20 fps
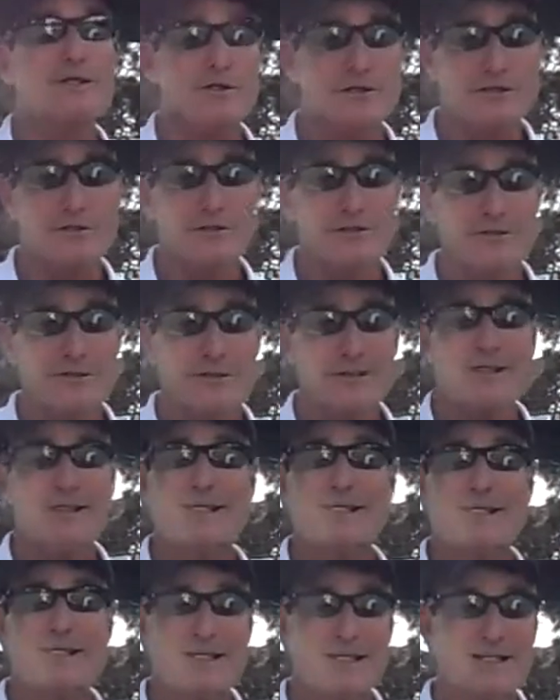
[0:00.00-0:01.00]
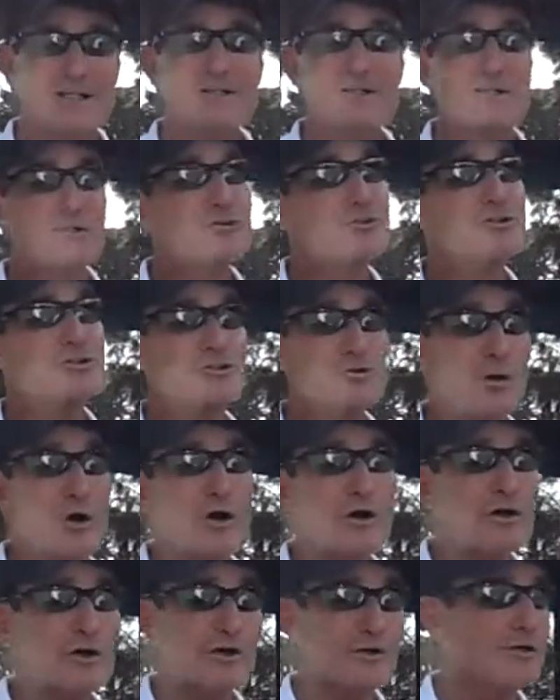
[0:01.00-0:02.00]
bigger, and a little
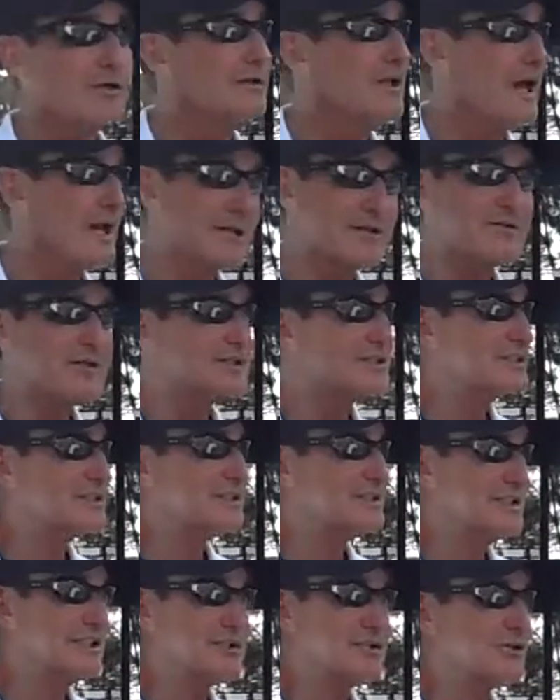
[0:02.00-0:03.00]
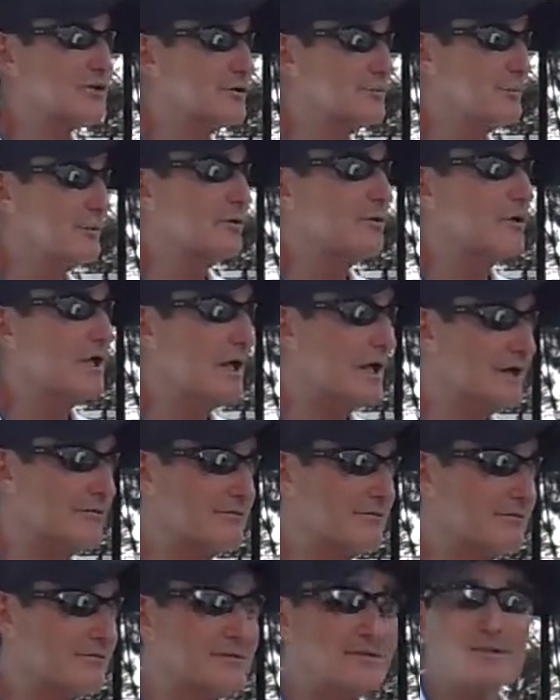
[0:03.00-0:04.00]
stronger, a lot of this is easier to pull
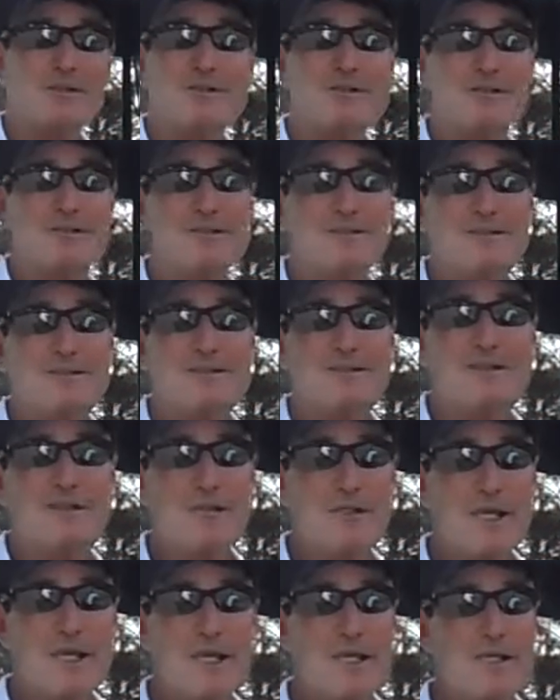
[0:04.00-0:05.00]
off. Mm-hmm.